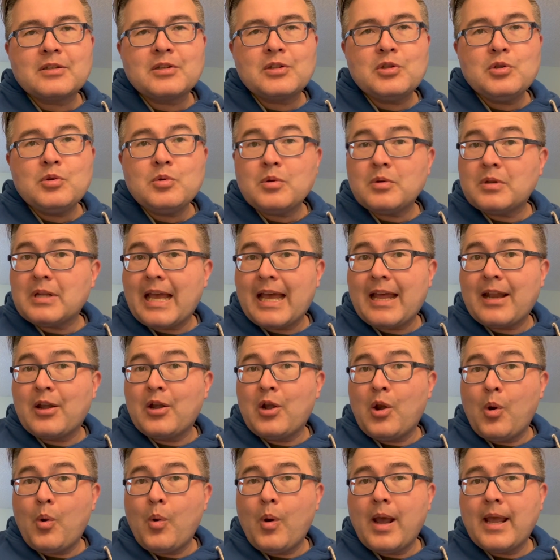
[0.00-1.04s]
you had
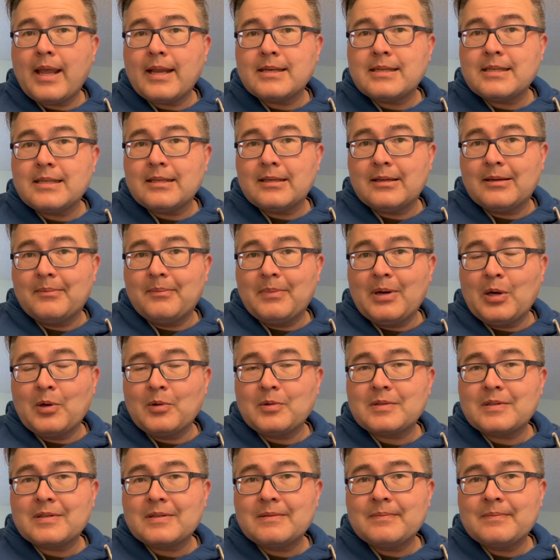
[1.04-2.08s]
no idea about.